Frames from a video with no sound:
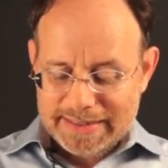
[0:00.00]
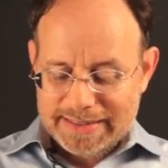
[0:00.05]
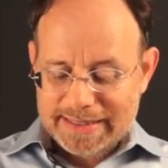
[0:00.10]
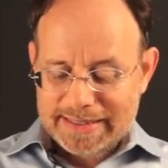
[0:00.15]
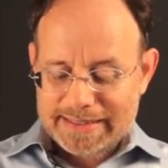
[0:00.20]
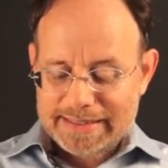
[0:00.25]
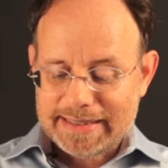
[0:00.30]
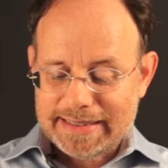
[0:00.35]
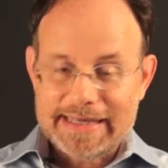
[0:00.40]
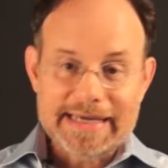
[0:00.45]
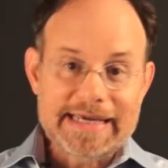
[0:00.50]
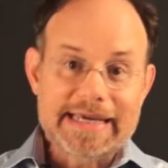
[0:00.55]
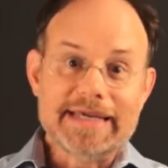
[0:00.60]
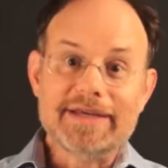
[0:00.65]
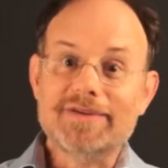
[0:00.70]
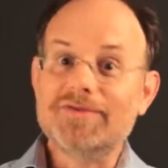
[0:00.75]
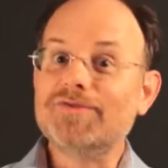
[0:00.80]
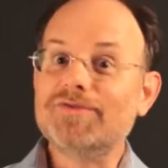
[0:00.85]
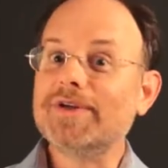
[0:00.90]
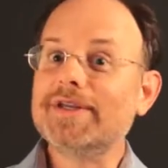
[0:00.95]
says that he
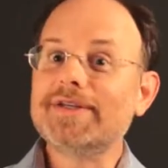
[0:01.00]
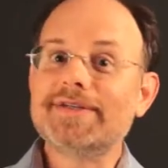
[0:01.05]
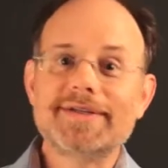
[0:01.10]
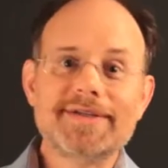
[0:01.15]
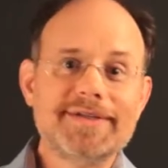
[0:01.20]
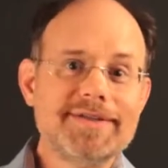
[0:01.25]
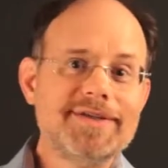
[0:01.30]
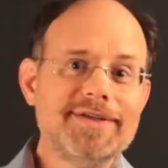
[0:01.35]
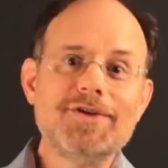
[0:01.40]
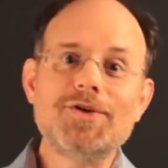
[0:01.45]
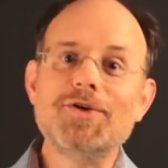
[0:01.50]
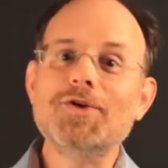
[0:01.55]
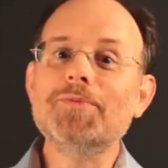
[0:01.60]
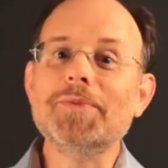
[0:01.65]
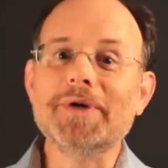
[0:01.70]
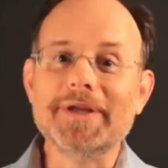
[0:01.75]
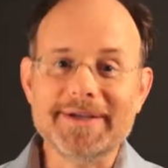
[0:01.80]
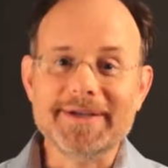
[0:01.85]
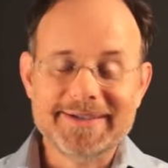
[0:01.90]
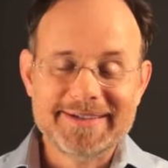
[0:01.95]
invented the
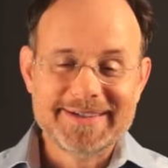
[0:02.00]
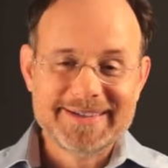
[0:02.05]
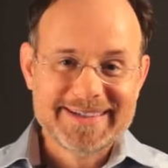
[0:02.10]
human,